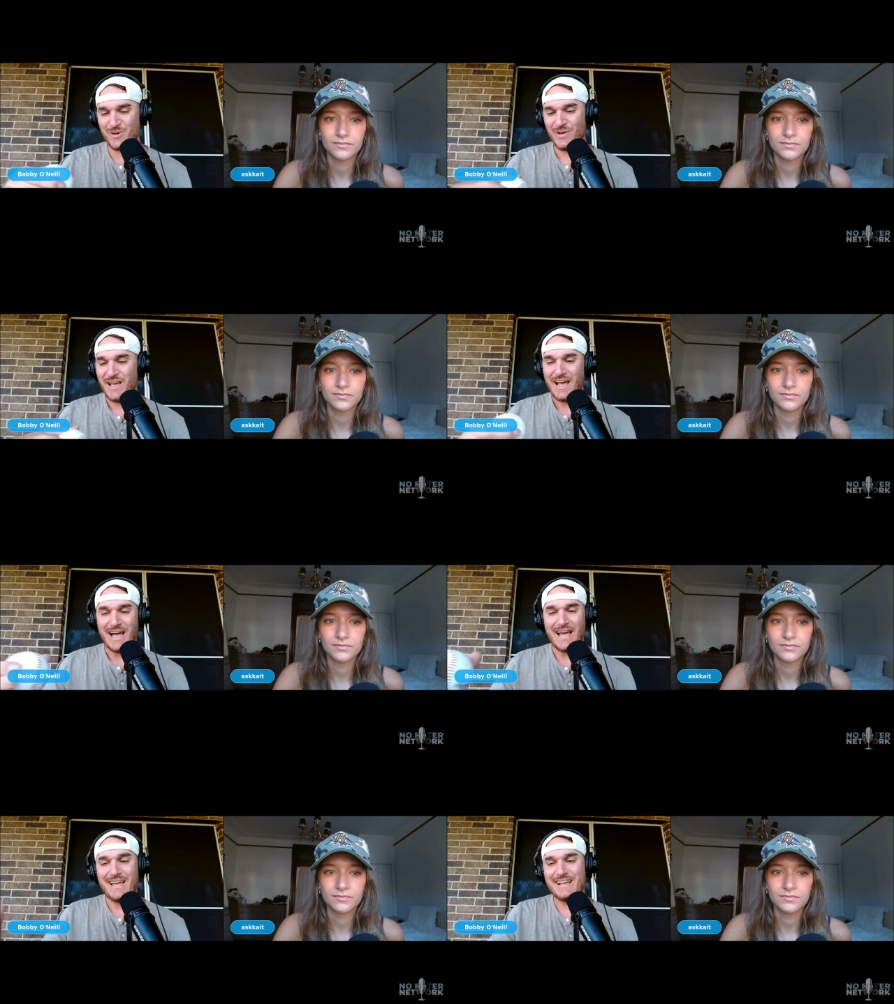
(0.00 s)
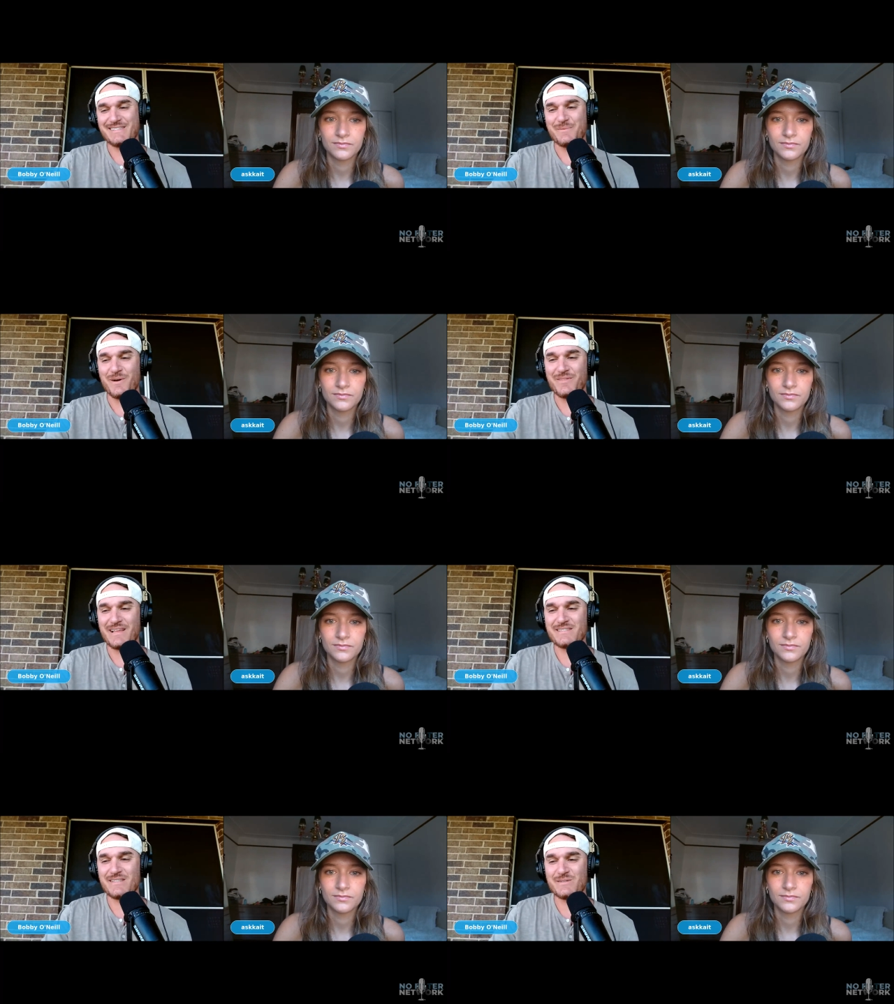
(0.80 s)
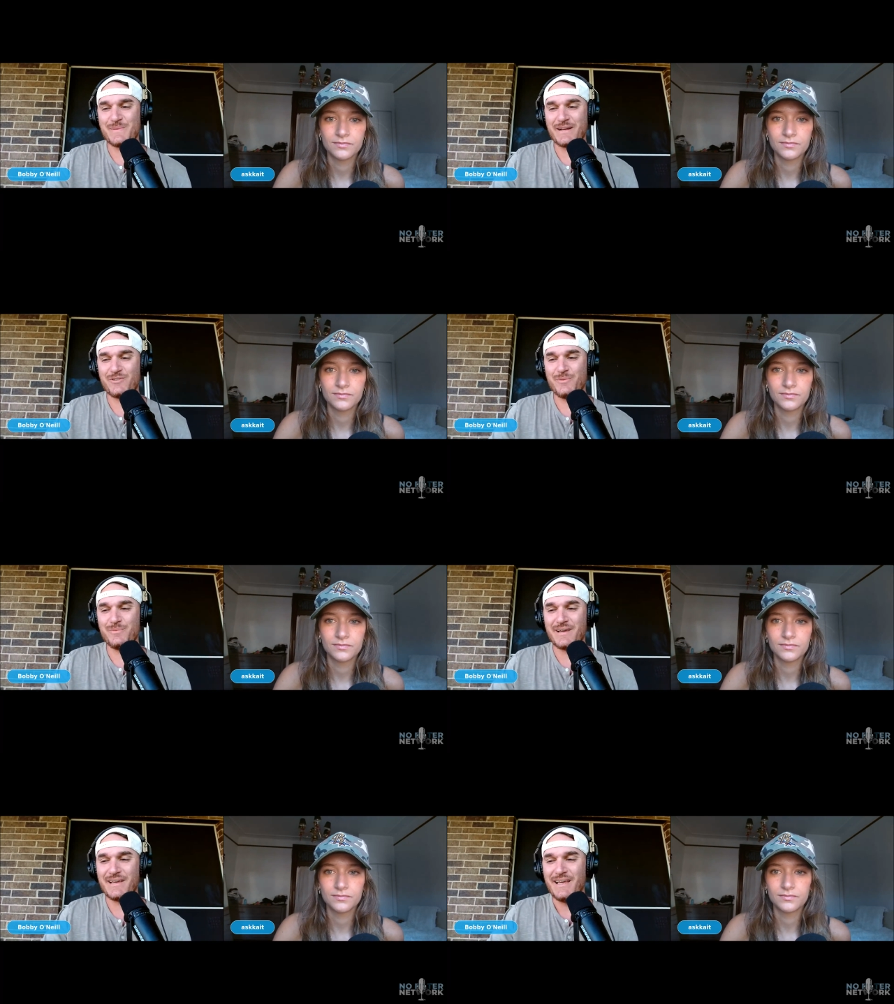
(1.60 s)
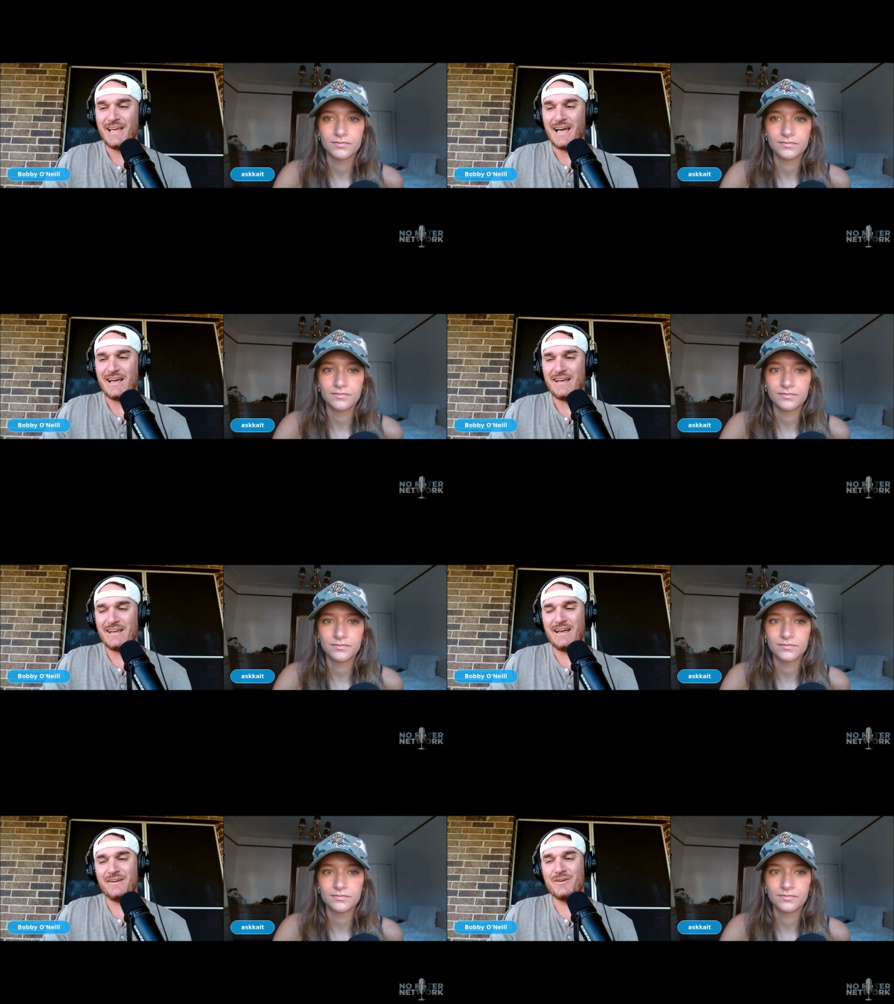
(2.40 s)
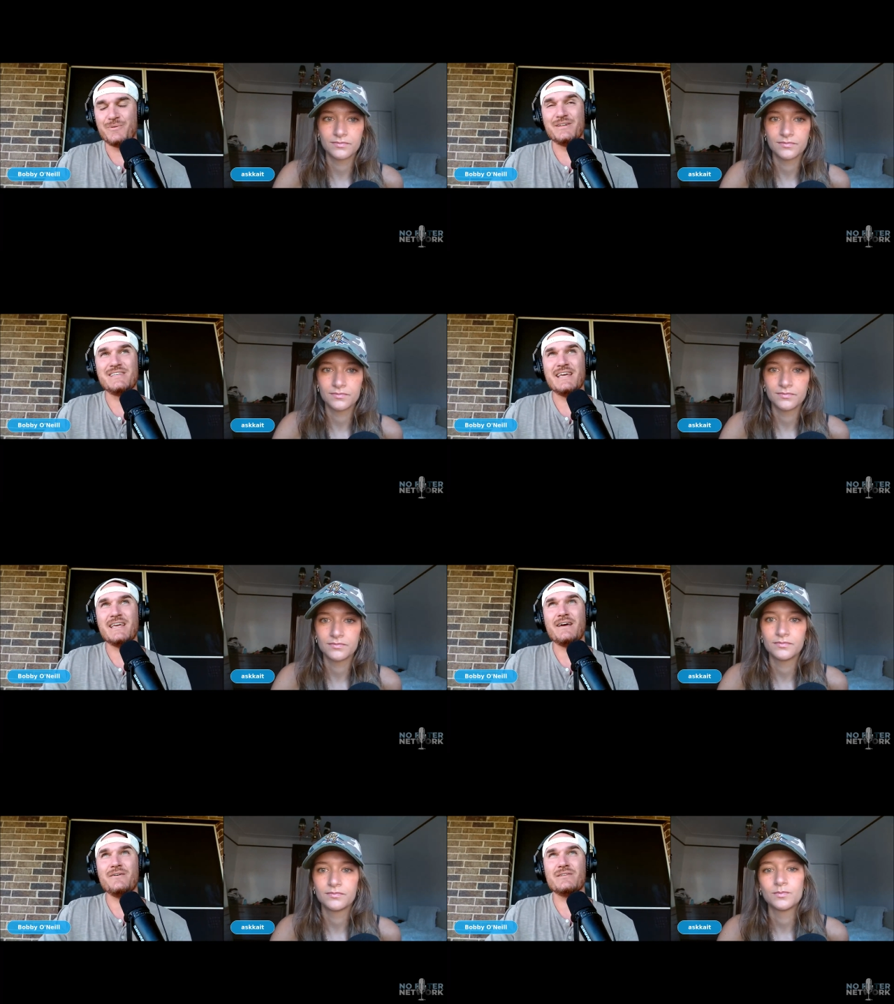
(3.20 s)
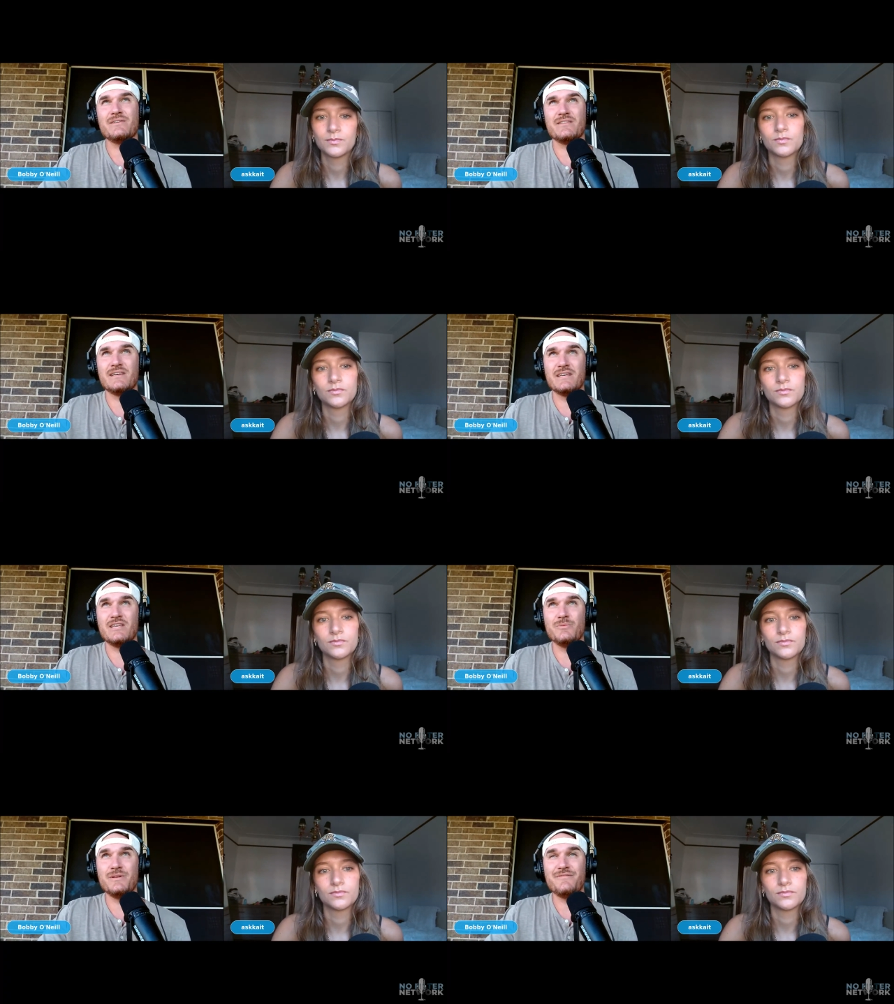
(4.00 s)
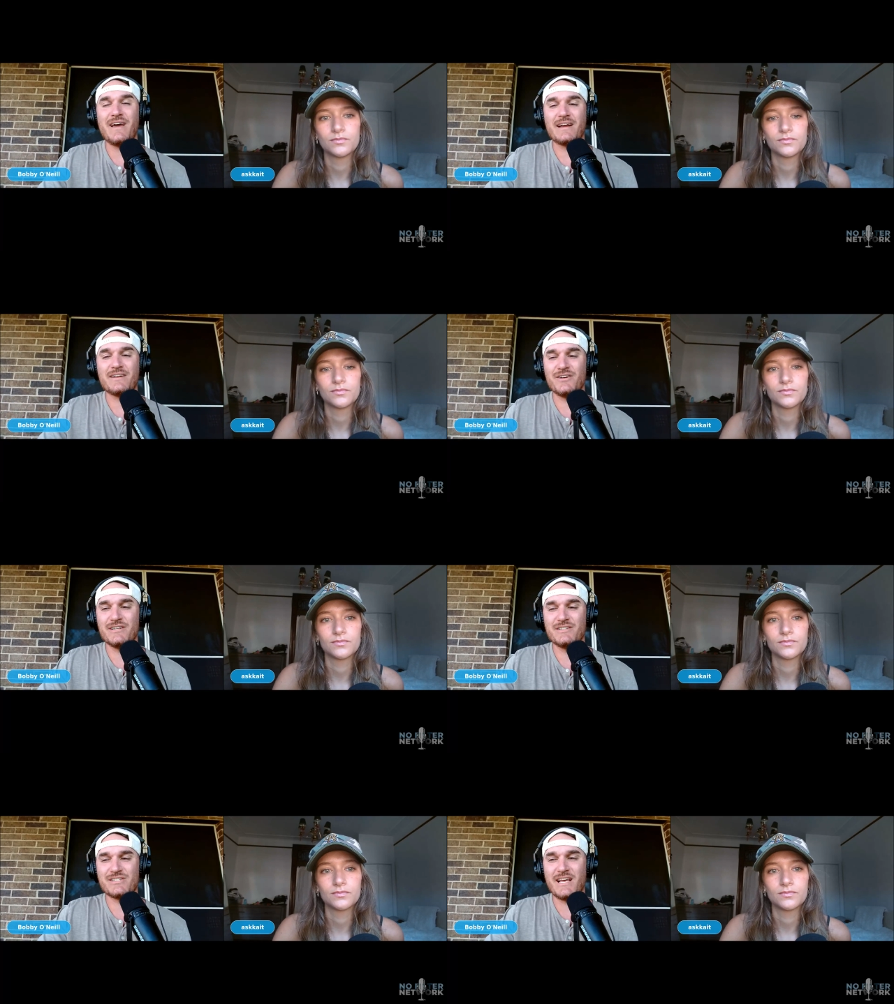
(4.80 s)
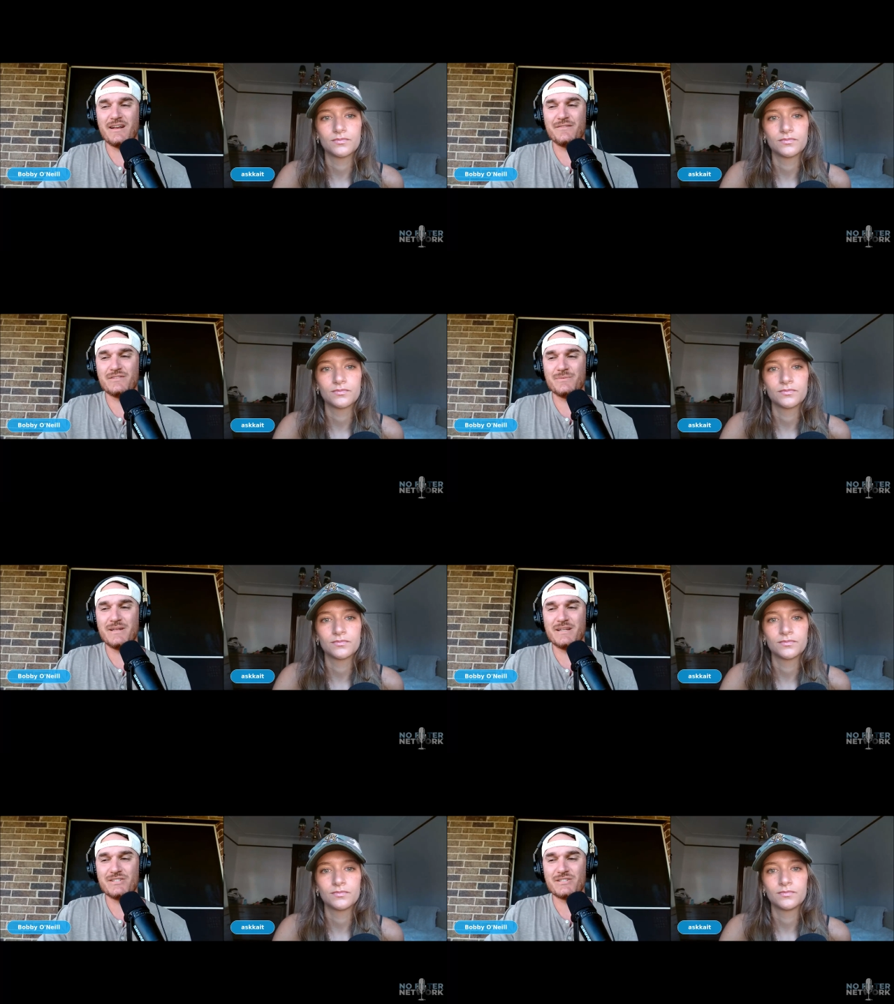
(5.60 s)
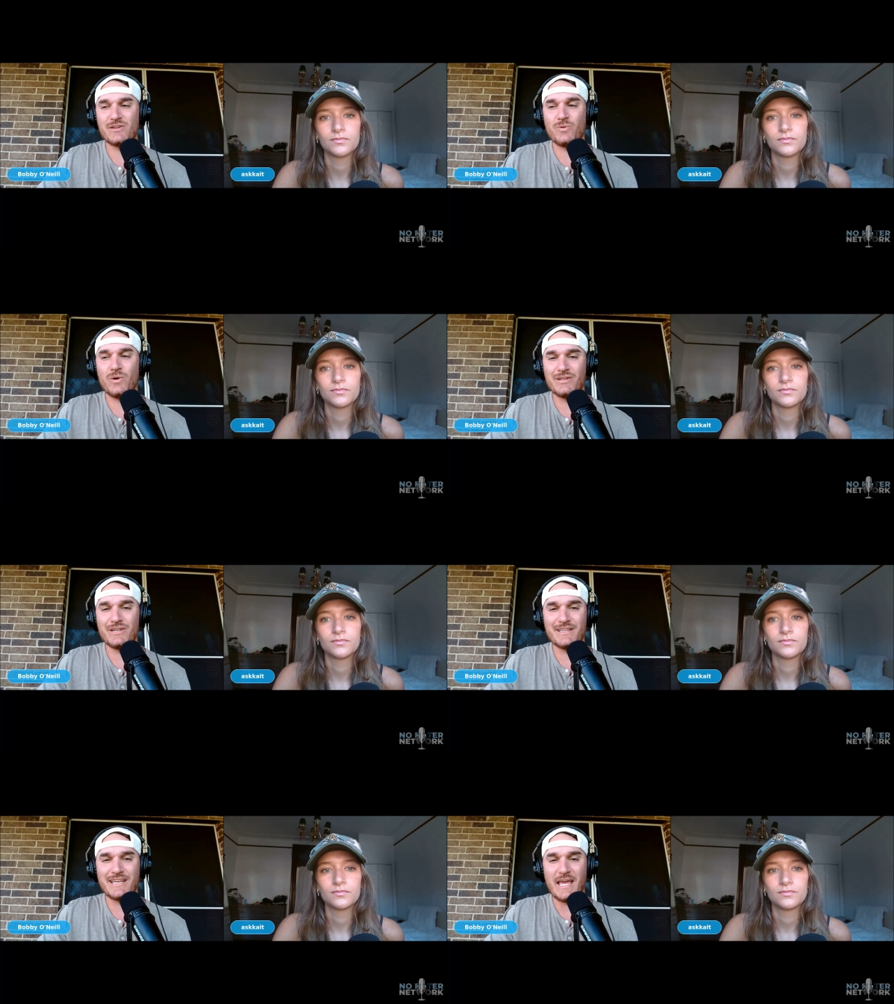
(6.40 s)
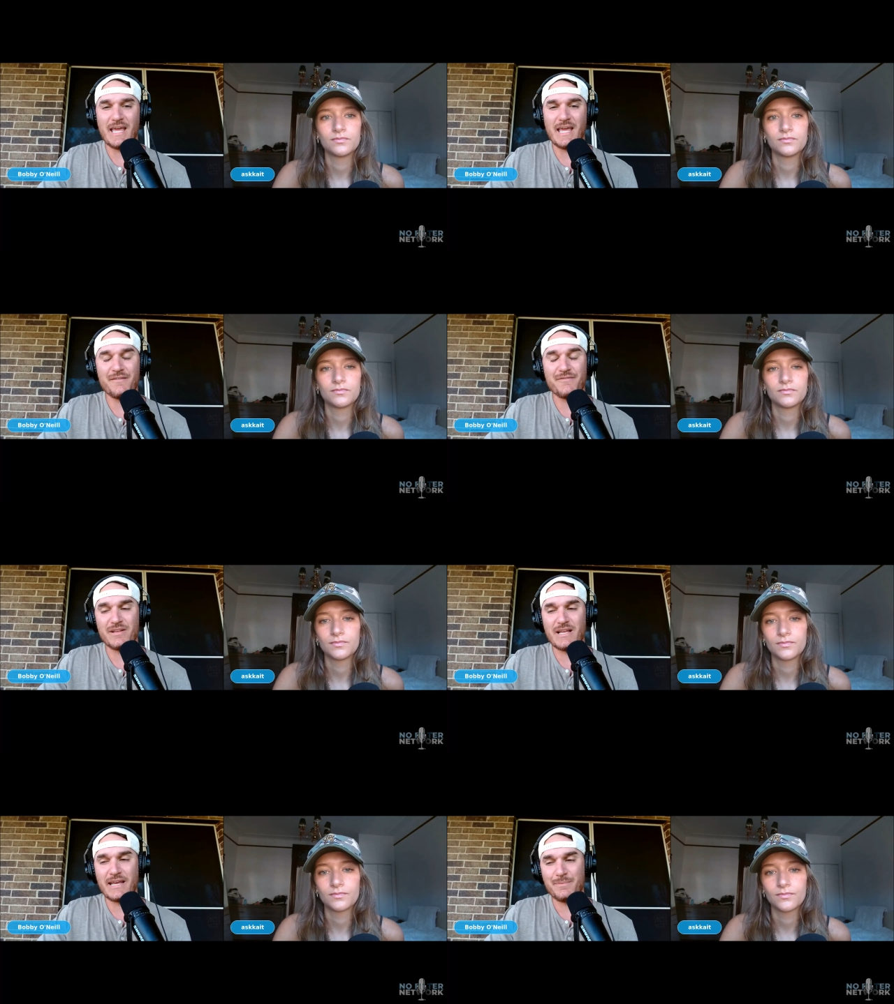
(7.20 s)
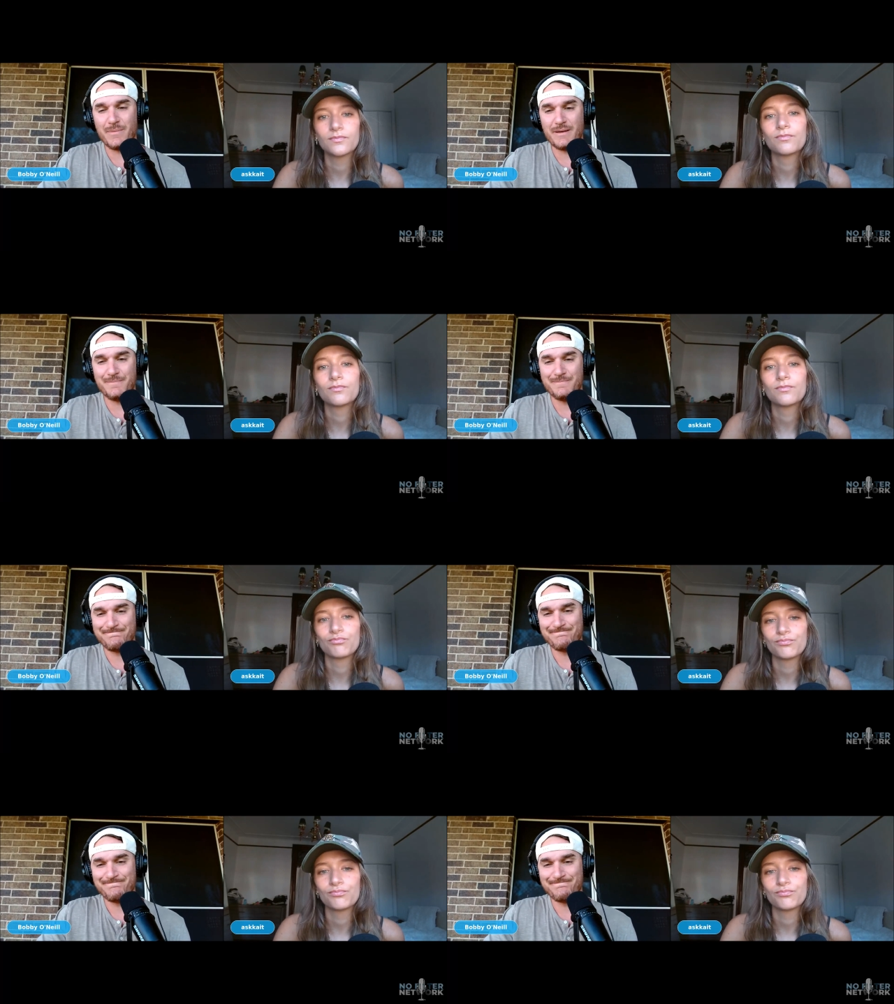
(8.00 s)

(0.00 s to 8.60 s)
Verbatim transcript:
Speaker 1: So I, I see both ends of the spectrum, but I don't know, when you take out the human factor, it just kind of diminishes the quality of the game, I feel like. But